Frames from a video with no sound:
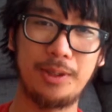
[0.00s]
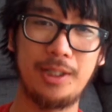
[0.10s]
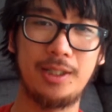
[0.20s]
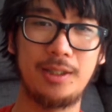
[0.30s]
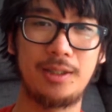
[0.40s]

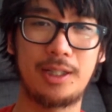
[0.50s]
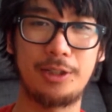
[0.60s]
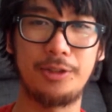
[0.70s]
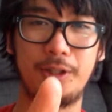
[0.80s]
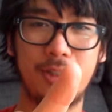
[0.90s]
Anyway,
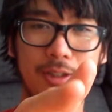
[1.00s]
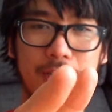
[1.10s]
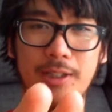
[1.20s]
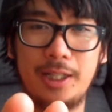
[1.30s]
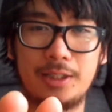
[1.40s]
catch you
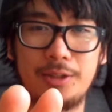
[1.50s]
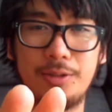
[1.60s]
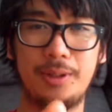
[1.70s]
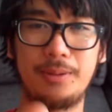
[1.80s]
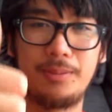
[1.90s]
guys in the next
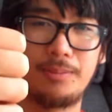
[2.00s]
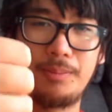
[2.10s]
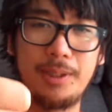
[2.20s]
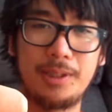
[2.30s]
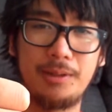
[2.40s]
entry.
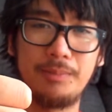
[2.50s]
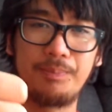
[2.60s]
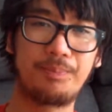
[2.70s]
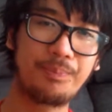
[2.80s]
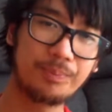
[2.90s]
Peace out.